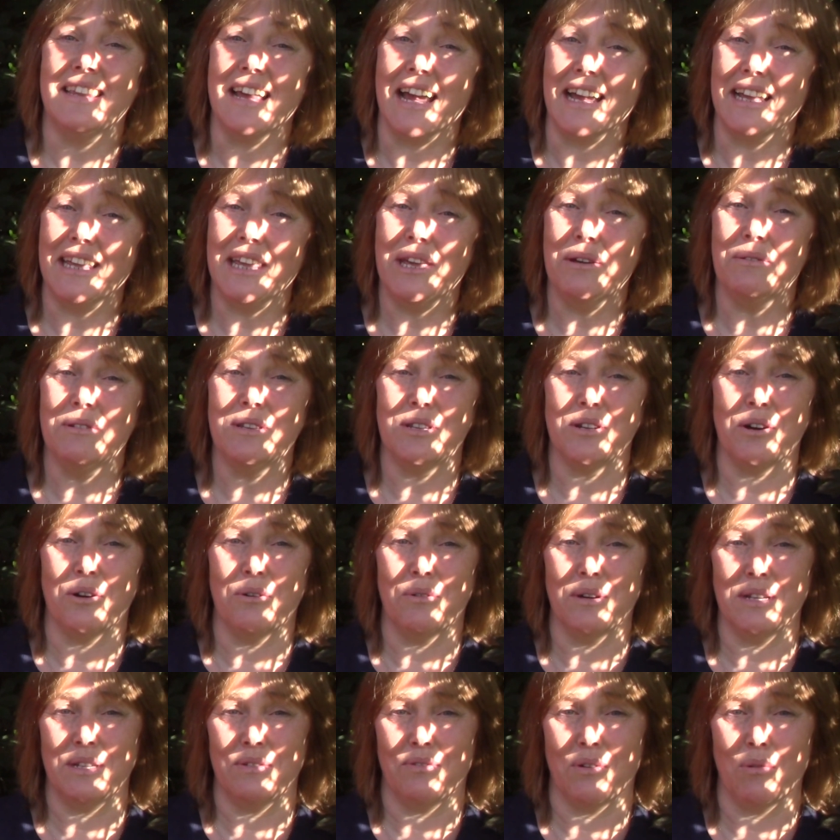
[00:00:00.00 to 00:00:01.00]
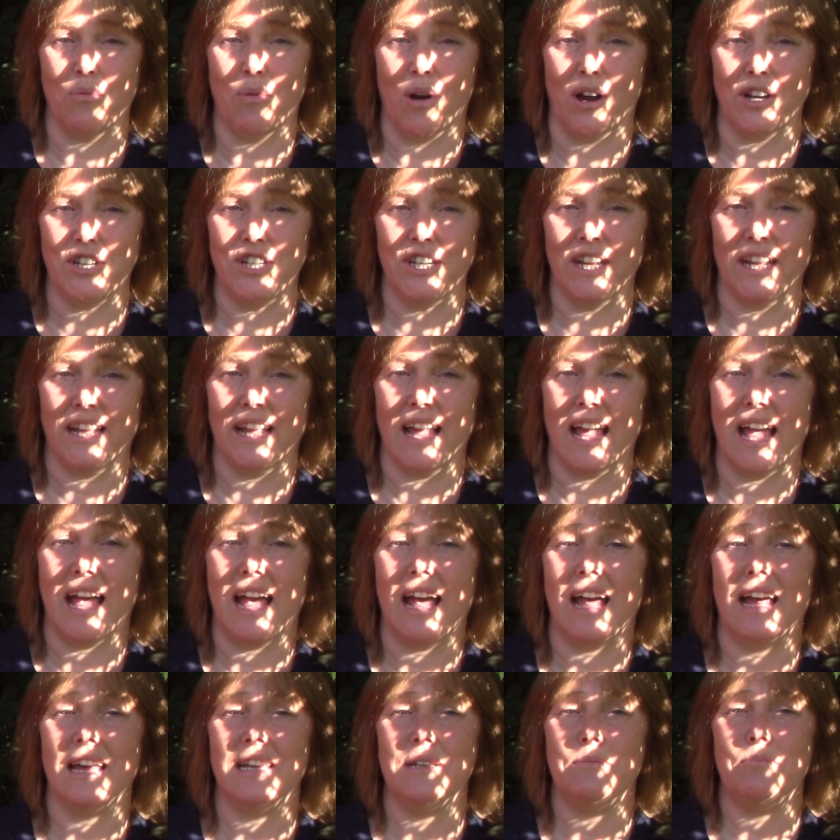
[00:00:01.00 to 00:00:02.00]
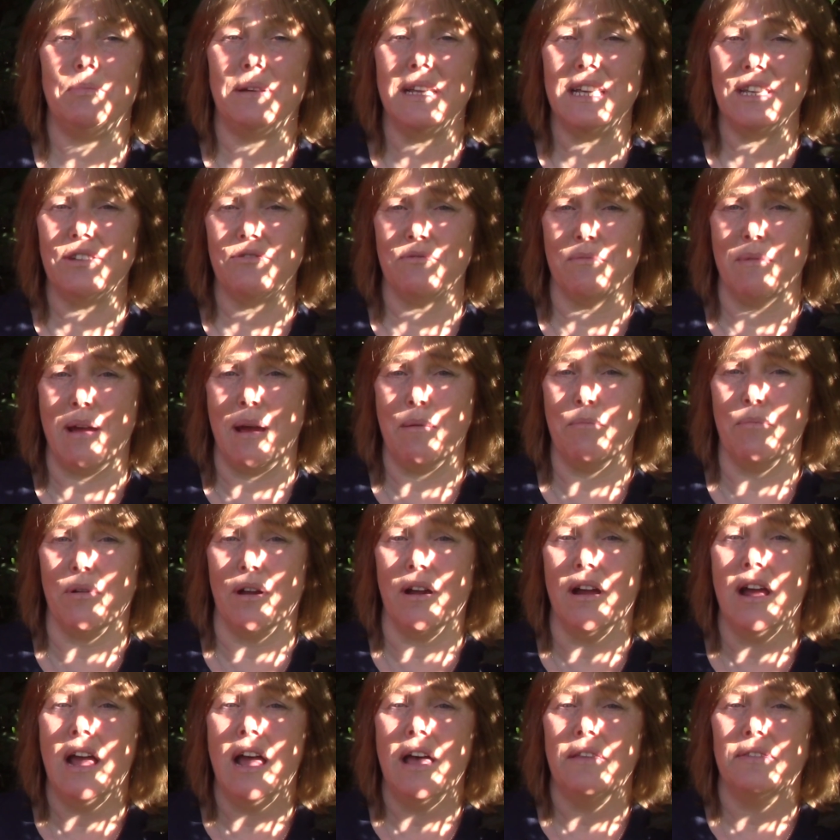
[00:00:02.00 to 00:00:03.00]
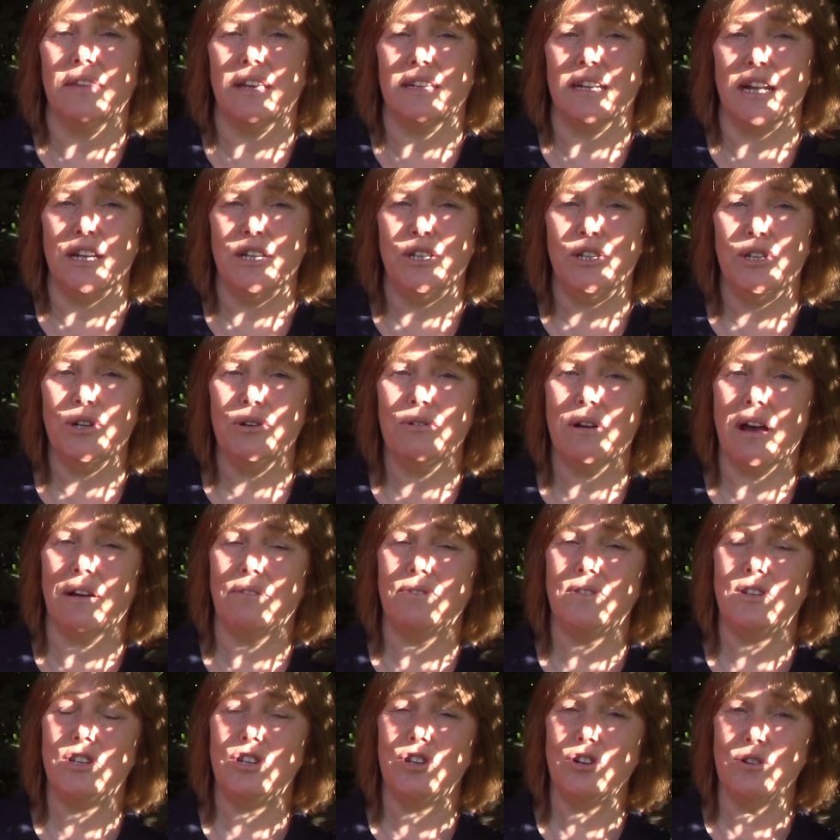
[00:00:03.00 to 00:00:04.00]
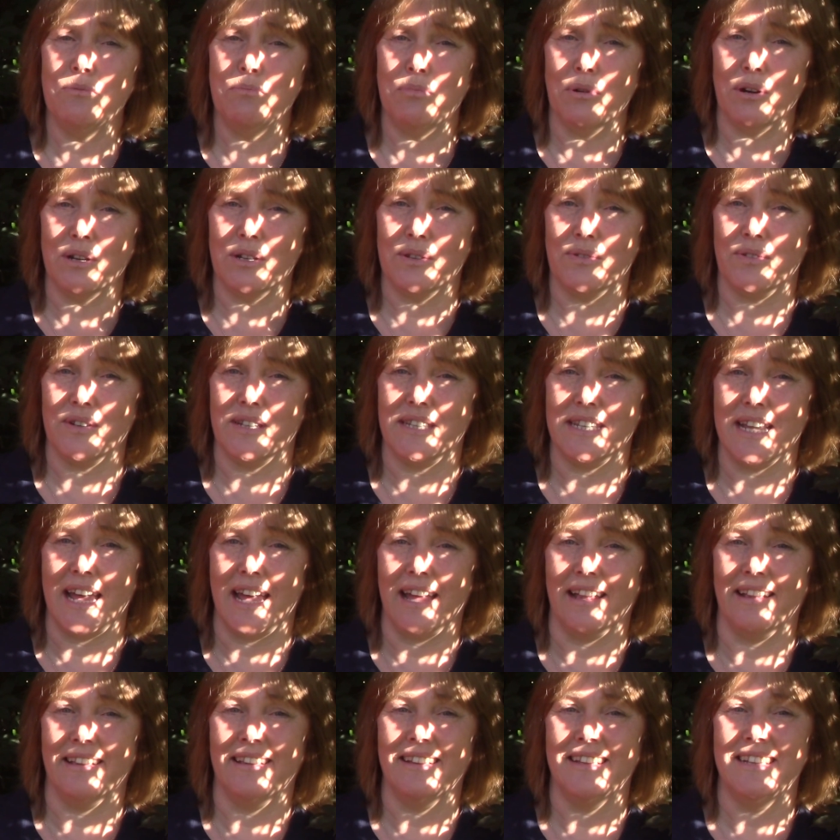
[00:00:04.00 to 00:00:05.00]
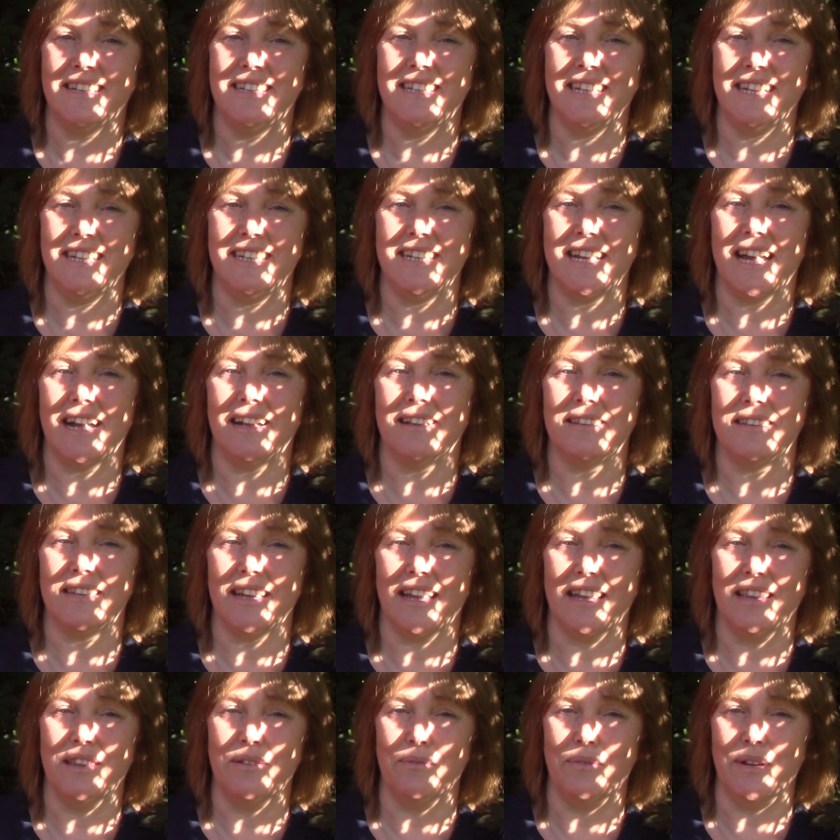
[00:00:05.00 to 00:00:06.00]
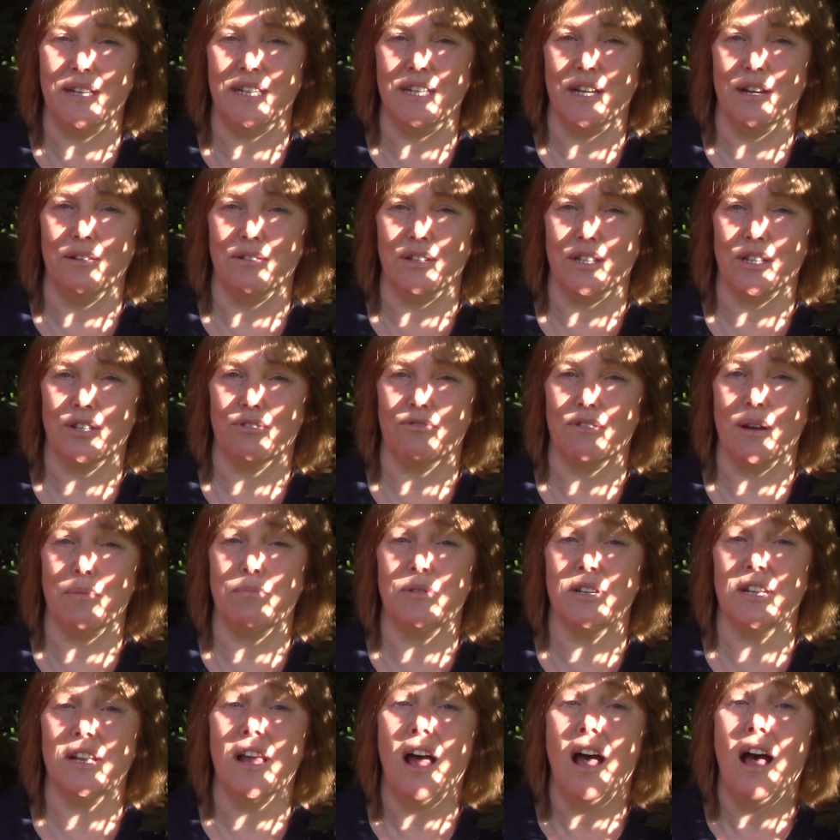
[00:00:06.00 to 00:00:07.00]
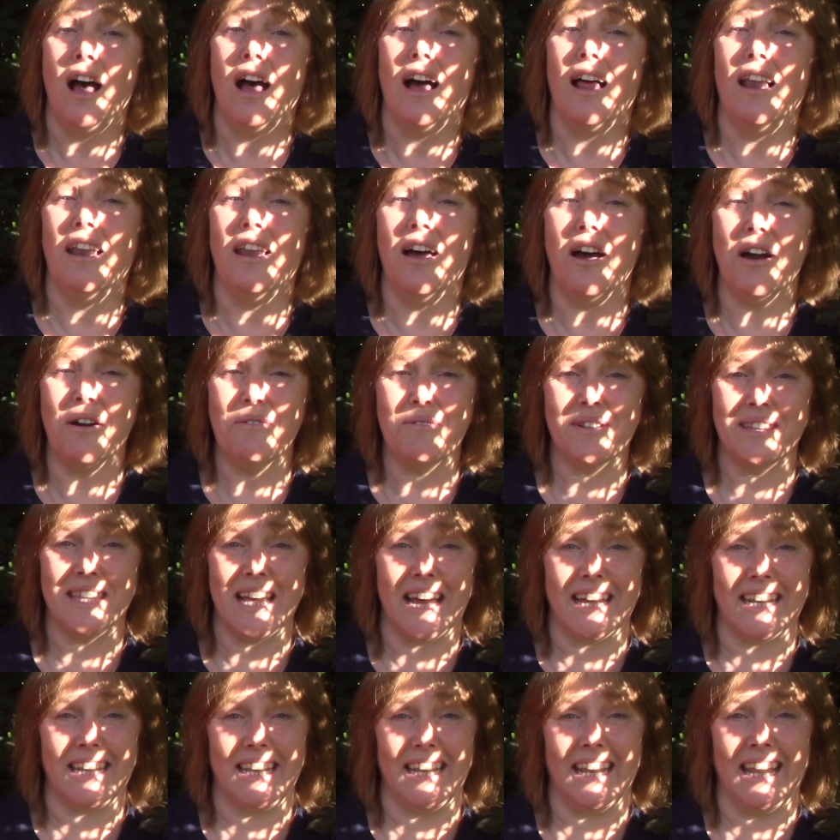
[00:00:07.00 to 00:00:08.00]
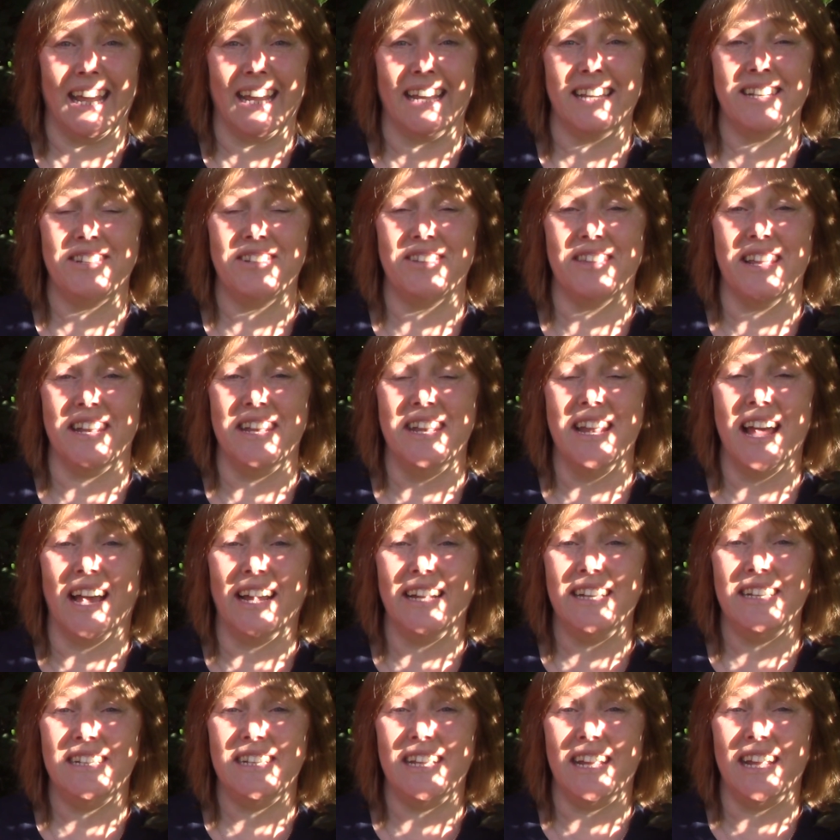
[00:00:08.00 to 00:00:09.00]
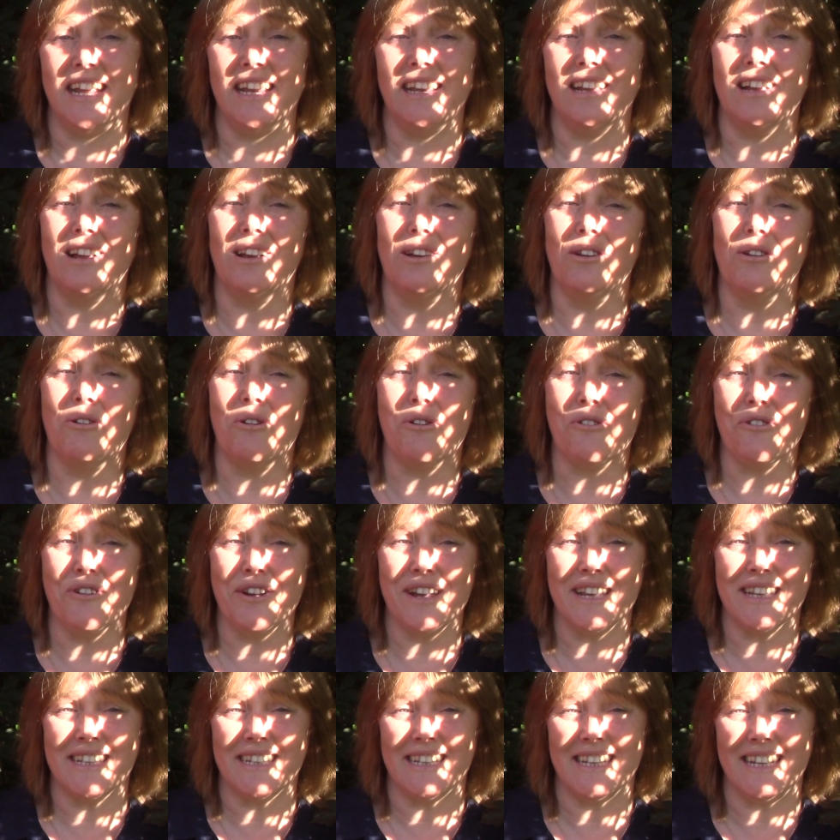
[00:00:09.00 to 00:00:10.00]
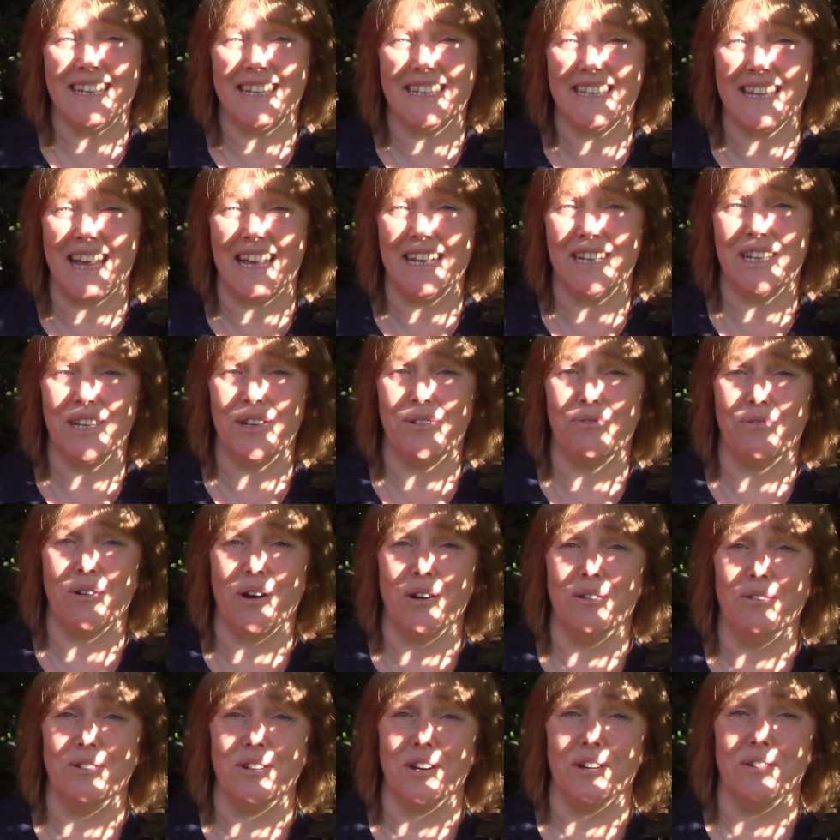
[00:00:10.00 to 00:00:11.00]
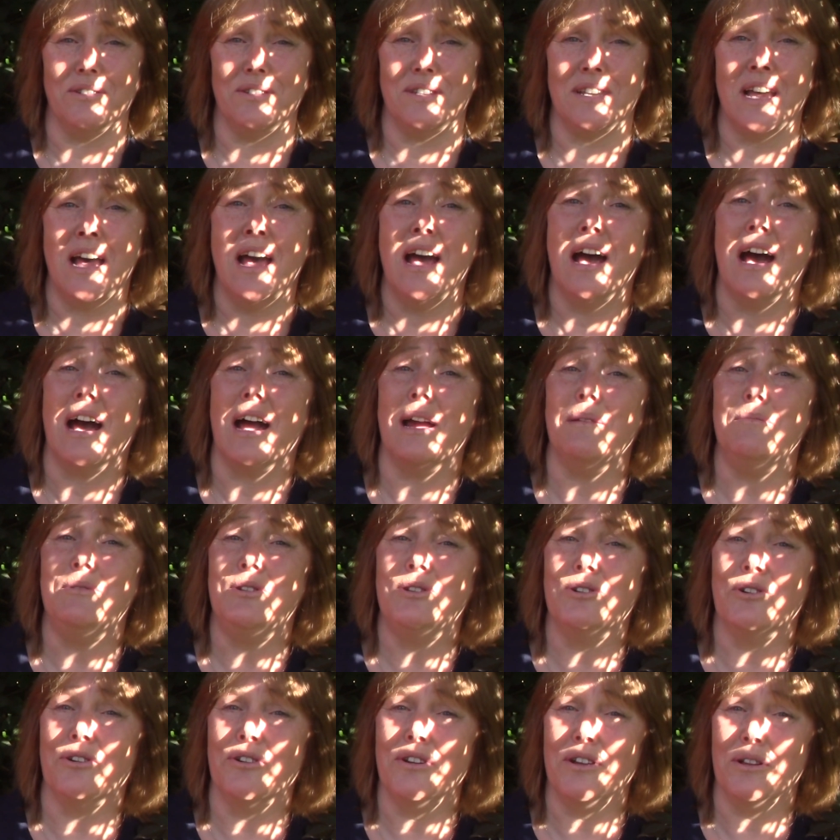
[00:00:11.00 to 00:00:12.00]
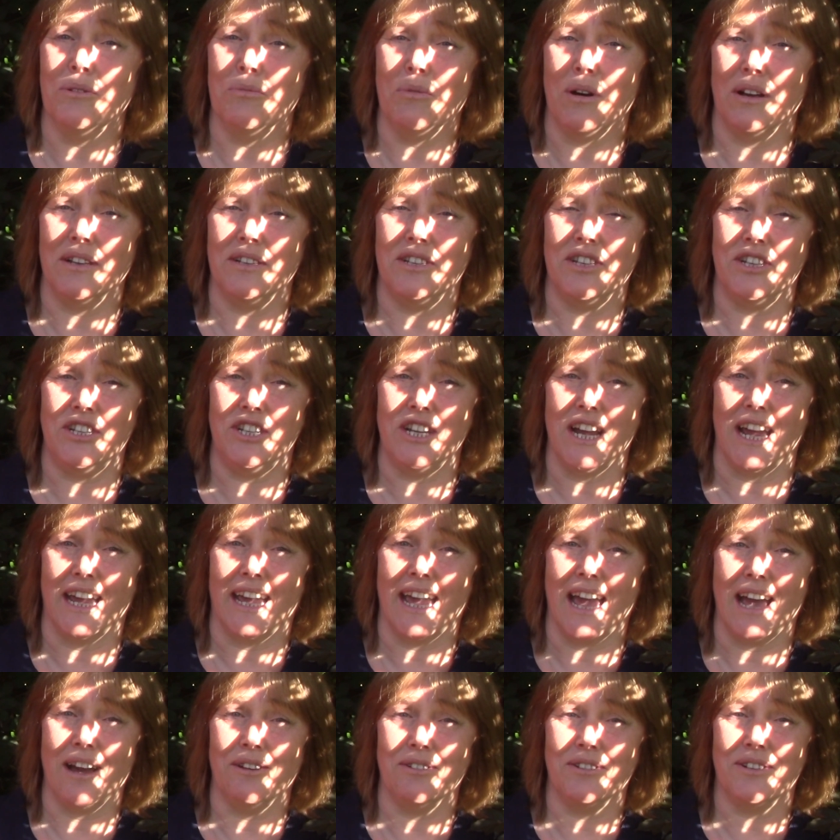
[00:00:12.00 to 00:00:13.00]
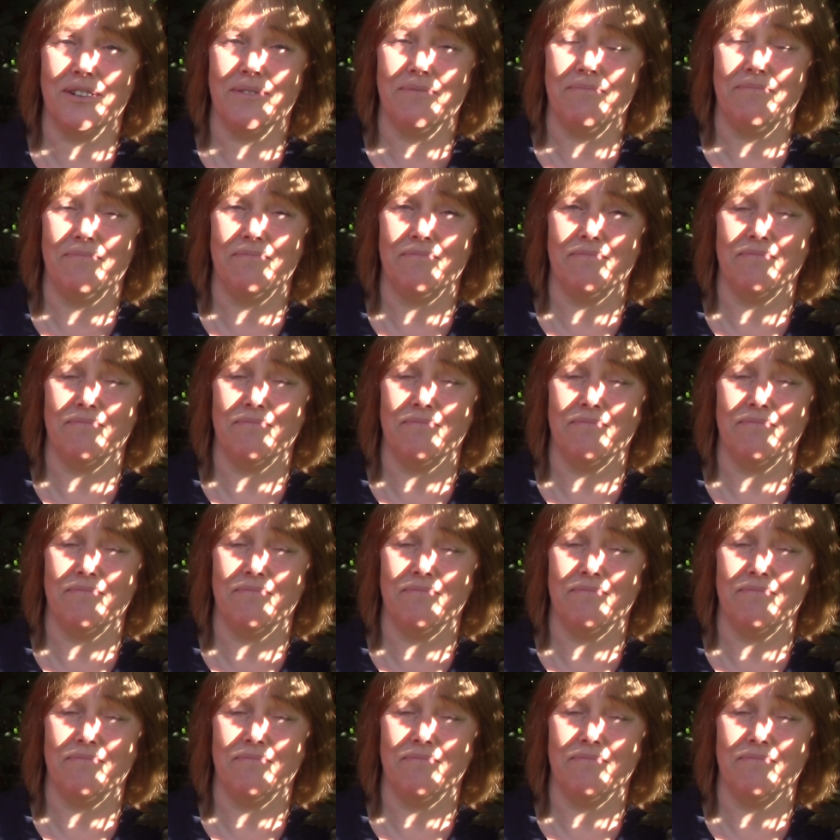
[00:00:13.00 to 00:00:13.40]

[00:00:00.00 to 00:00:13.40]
Thank you as always for watching, and please remember that I do have 2 books for sale, details in the video description, along with that link to the 19 gloriously scented rhodos I'm sure you'll want to check out.